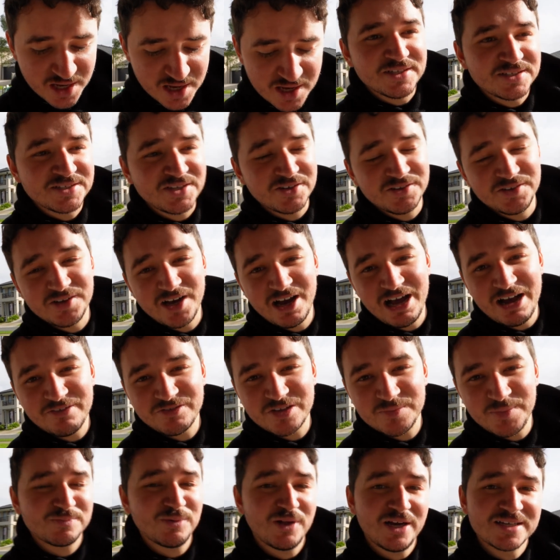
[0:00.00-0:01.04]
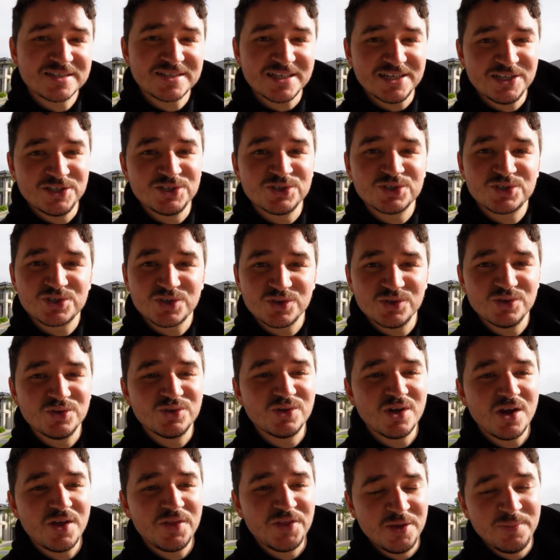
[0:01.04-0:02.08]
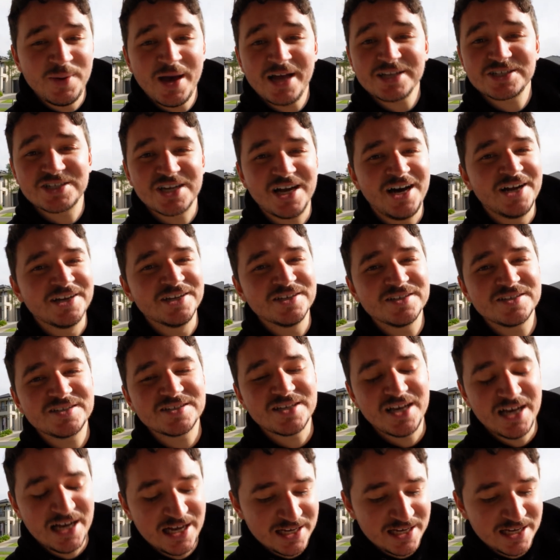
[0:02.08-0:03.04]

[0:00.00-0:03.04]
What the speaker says: So I have to splice into the patch harness